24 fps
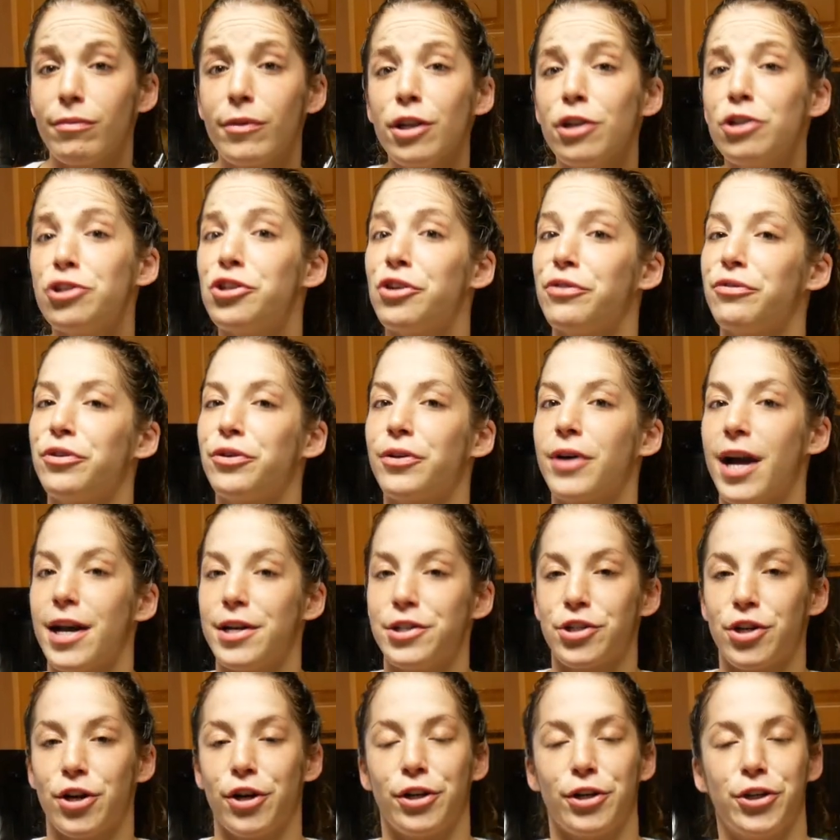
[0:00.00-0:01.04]
So if you
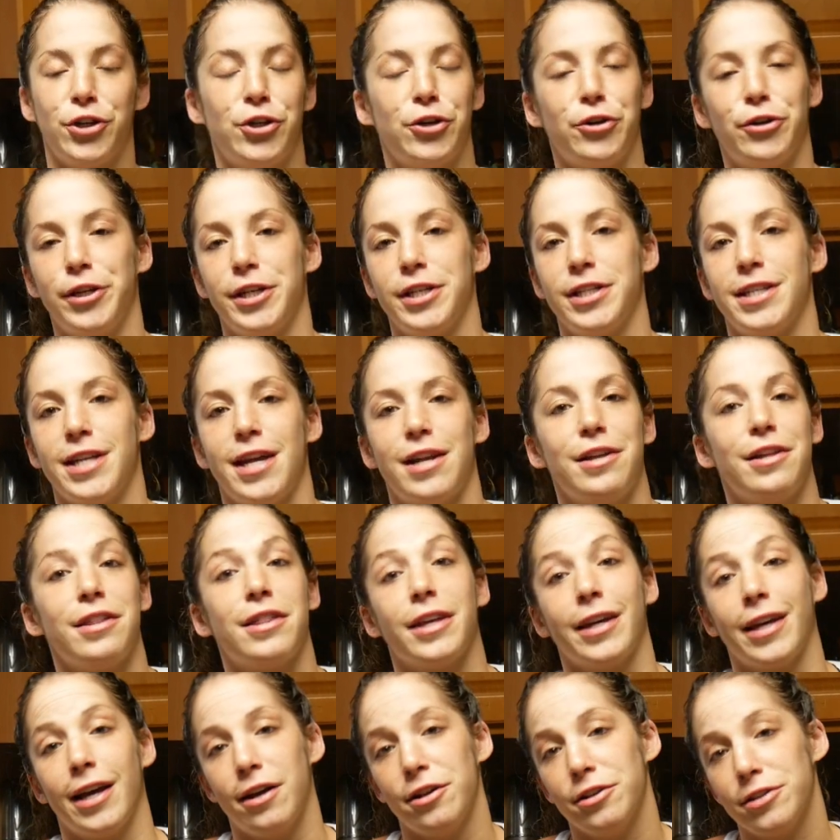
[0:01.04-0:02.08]
guys are curious
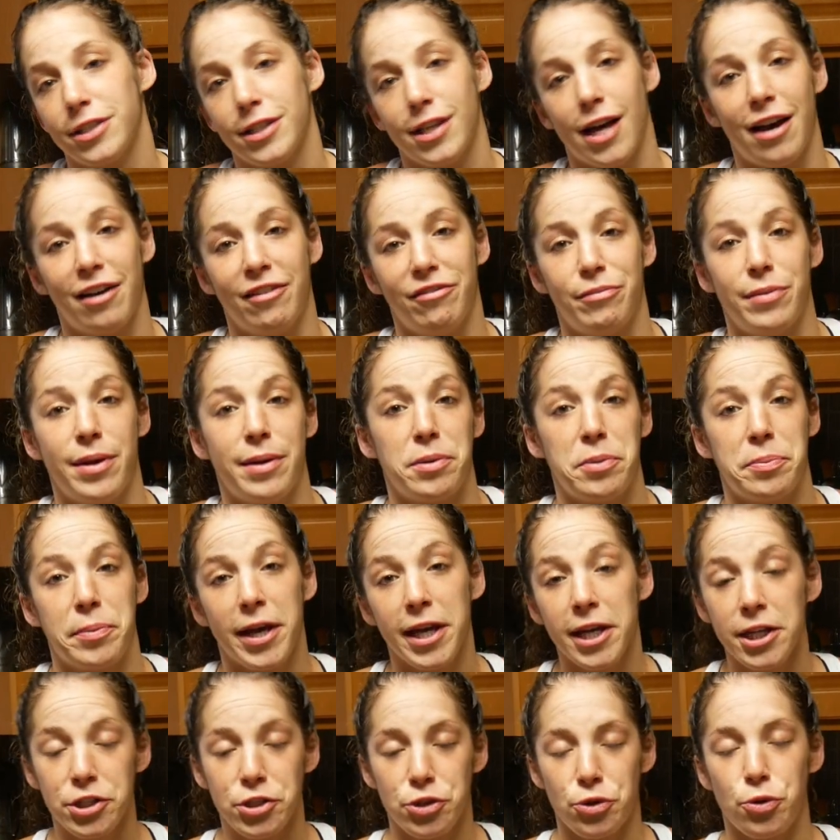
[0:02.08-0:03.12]
anything else I've maybe
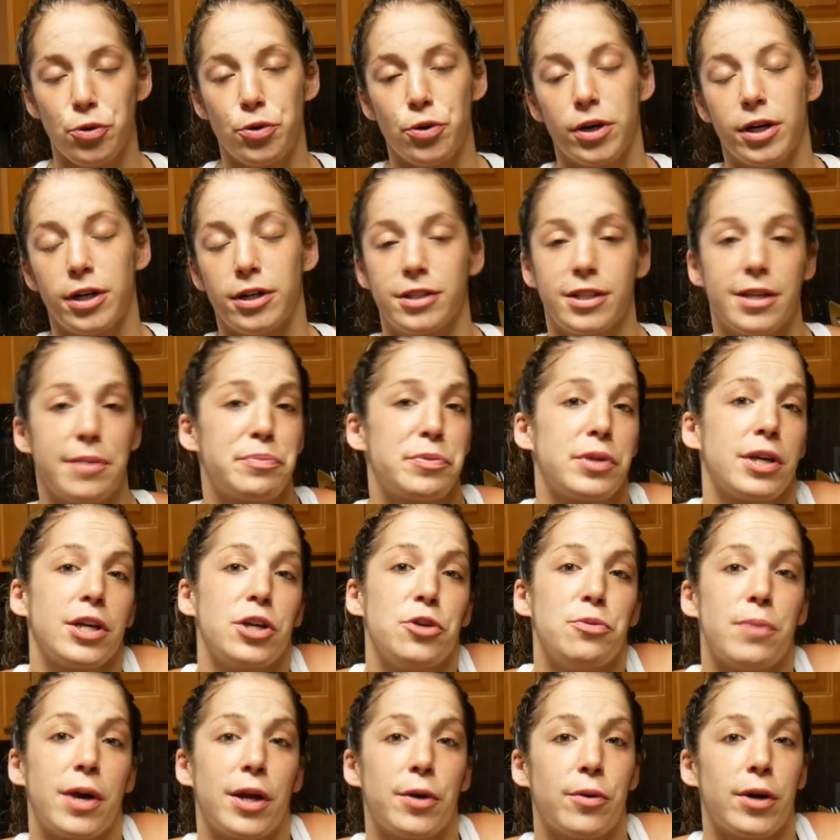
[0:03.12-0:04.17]
baked or
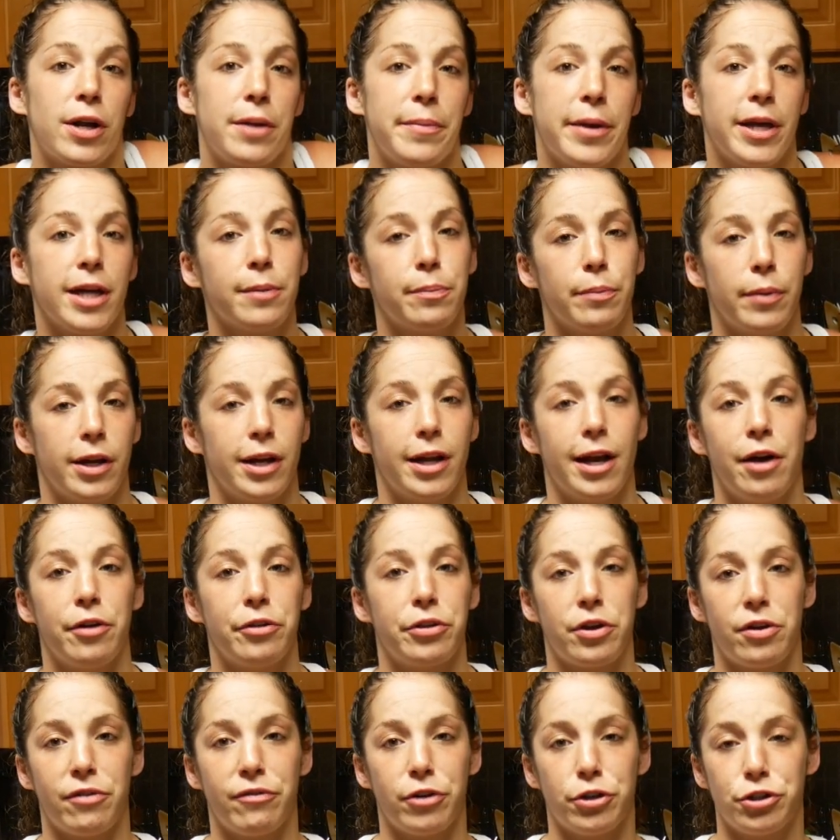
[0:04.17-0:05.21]
something you might want to bake but a
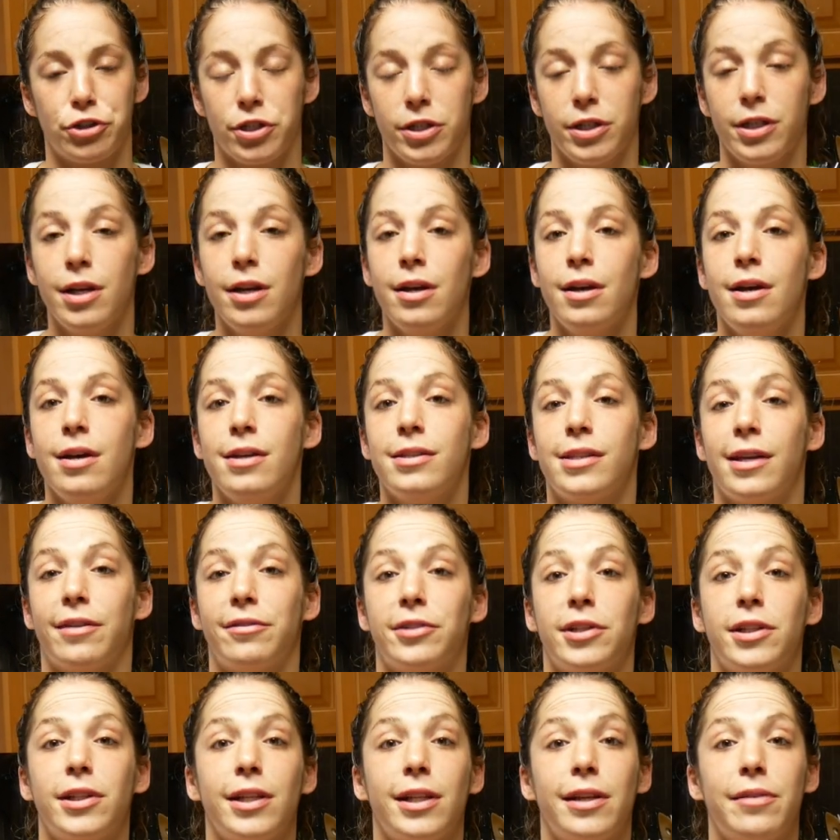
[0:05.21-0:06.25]
healthier version,
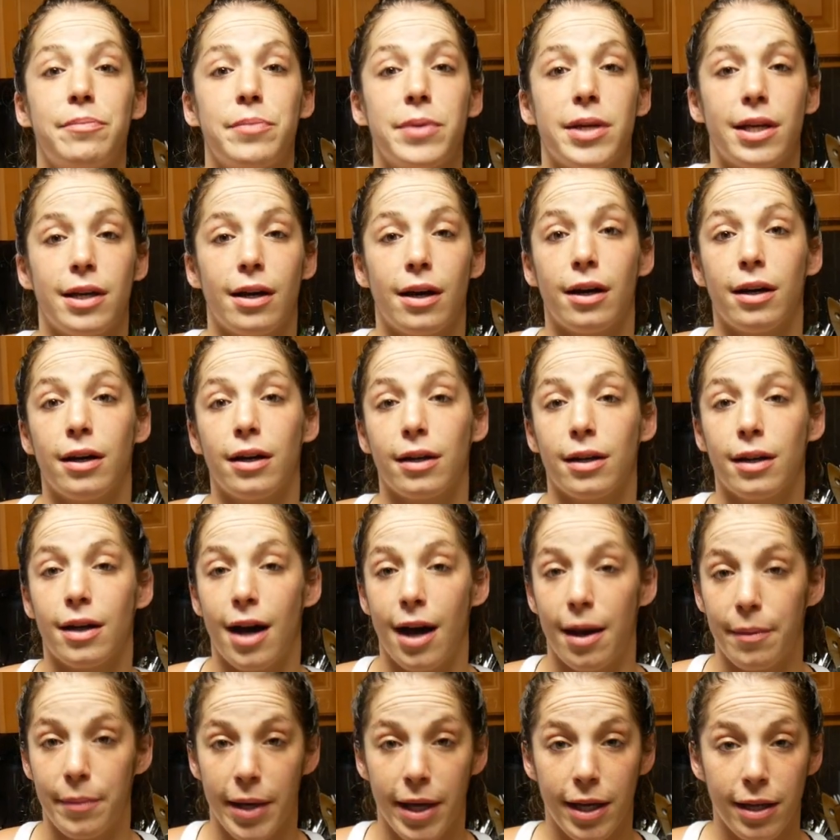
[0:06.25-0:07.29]
definitely leave me a
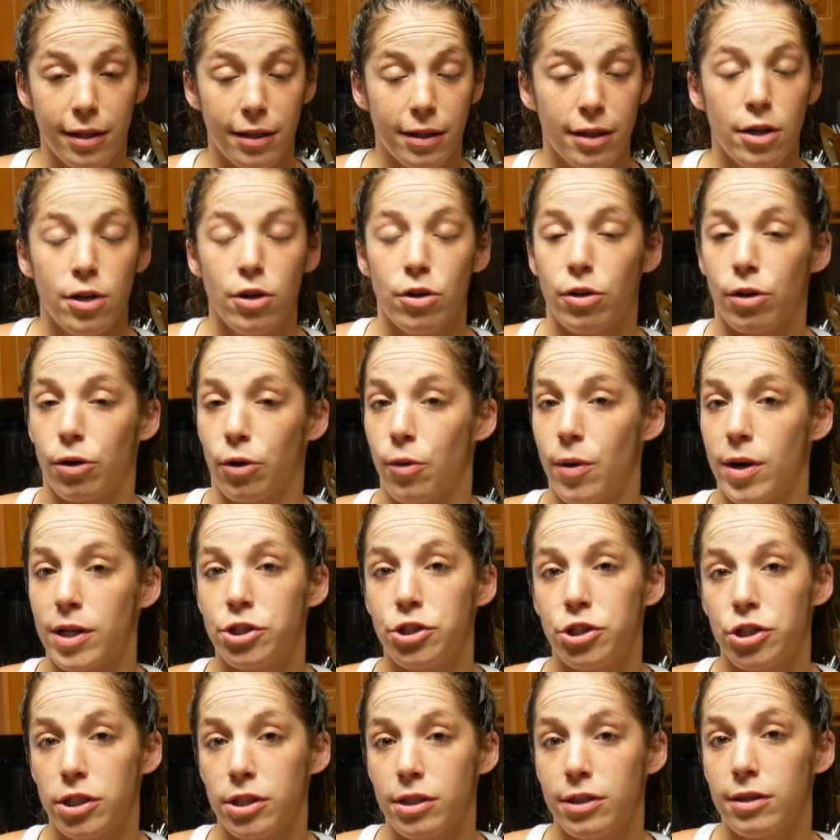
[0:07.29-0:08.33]
comment or
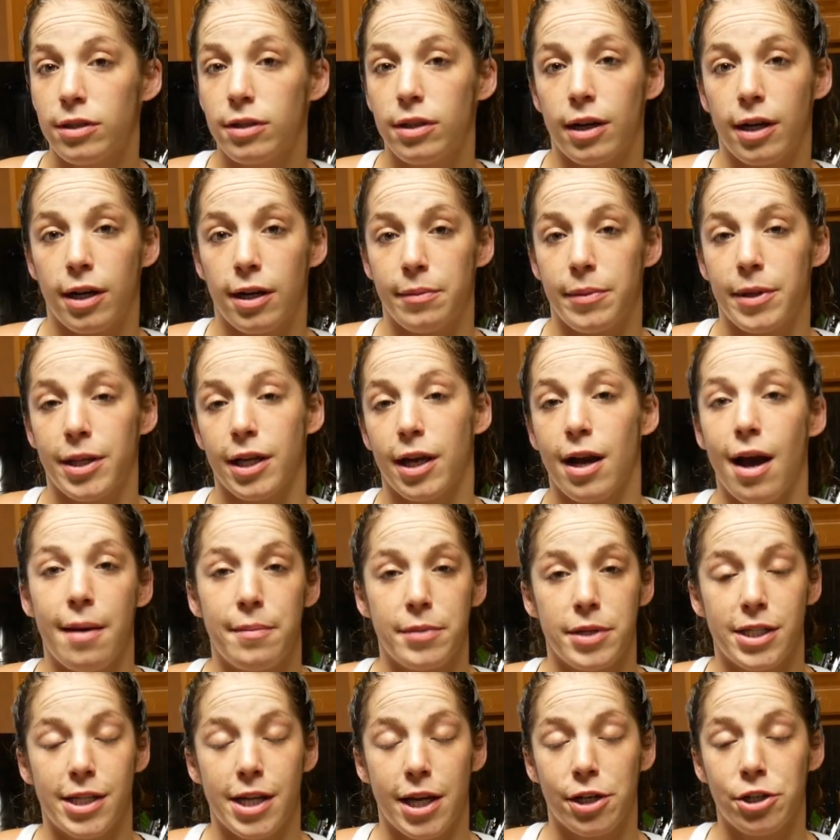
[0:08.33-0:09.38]
question in the
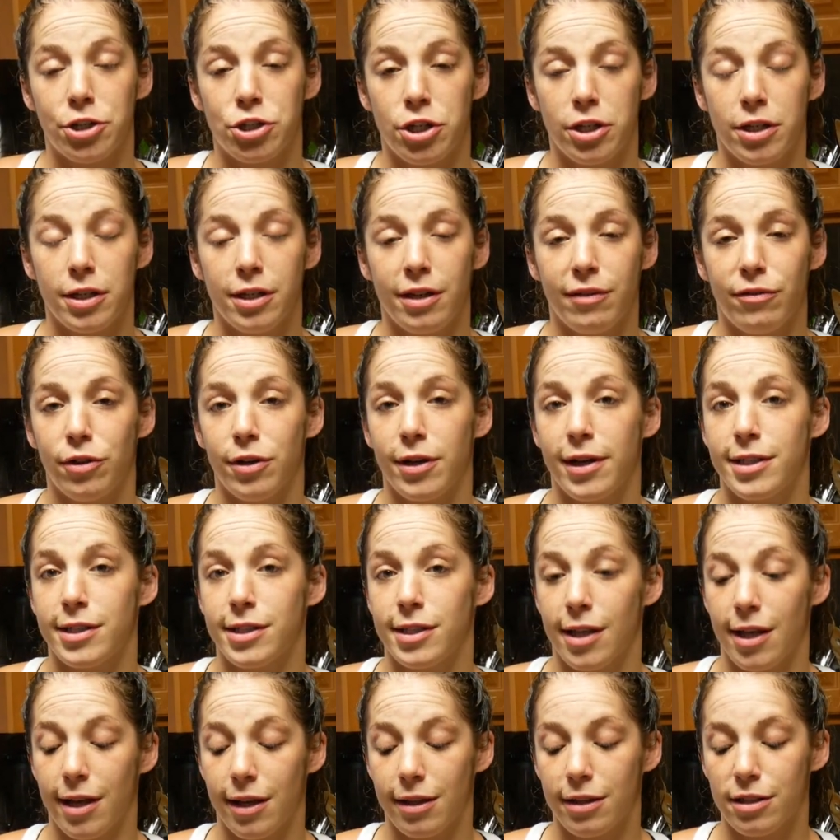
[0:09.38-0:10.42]
comment section if you
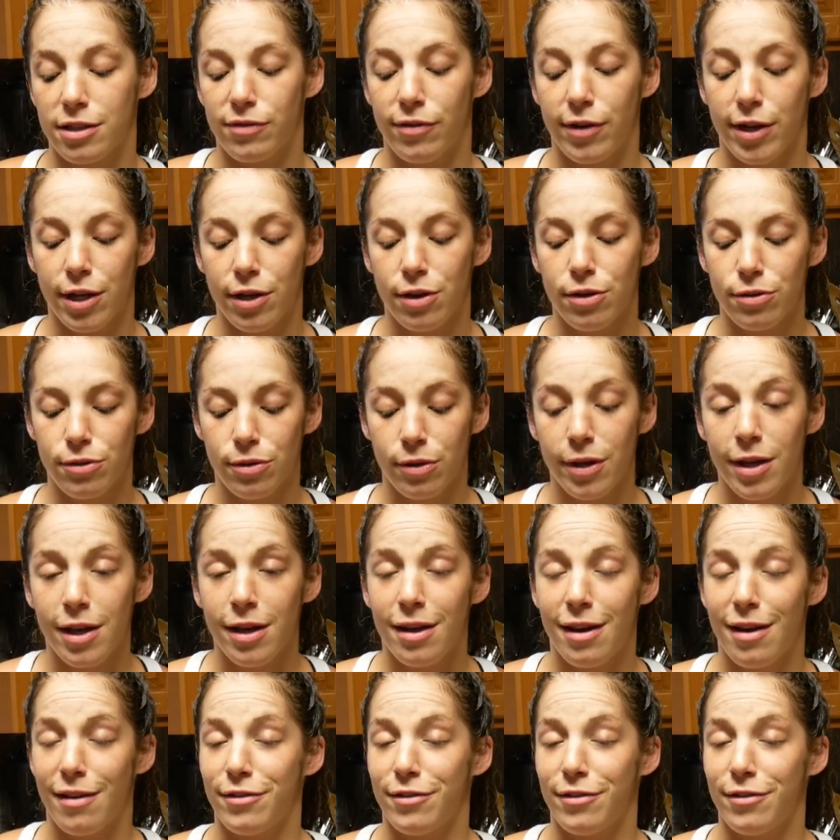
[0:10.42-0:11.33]
guys like this video.